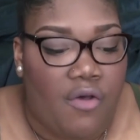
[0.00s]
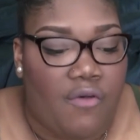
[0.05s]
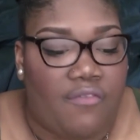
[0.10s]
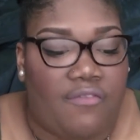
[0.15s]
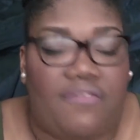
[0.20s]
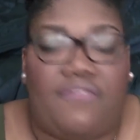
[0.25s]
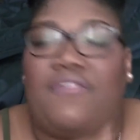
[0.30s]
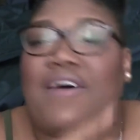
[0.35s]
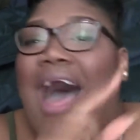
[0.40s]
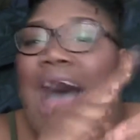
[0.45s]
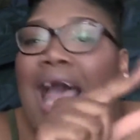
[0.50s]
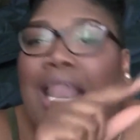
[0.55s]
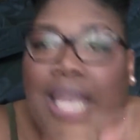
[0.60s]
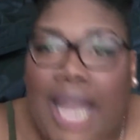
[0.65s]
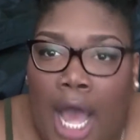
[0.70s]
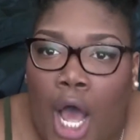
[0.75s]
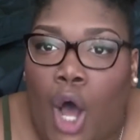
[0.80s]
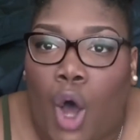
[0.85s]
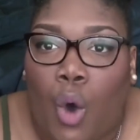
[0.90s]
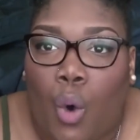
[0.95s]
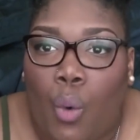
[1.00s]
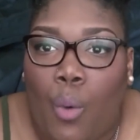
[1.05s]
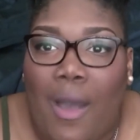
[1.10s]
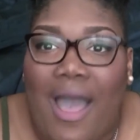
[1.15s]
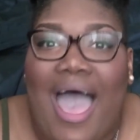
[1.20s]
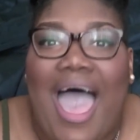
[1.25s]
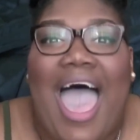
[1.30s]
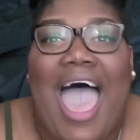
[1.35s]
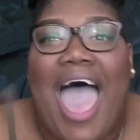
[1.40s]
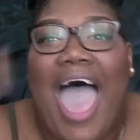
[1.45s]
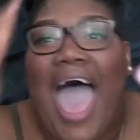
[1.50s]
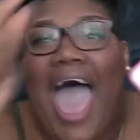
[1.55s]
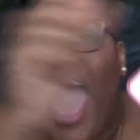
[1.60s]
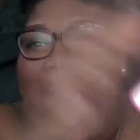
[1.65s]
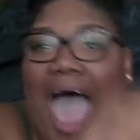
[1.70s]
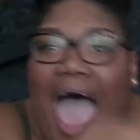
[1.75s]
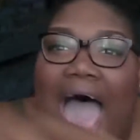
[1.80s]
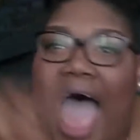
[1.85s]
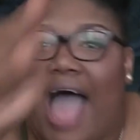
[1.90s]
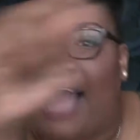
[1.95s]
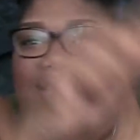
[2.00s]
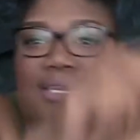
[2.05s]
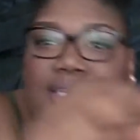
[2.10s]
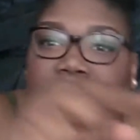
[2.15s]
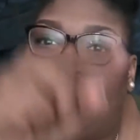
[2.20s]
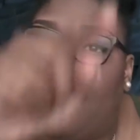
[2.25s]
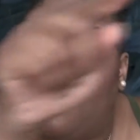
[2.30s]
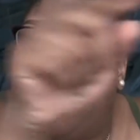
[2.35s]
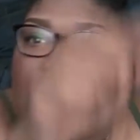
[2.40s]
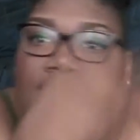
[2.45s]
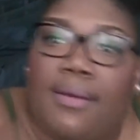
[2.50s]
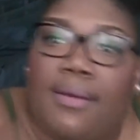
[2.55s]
follow at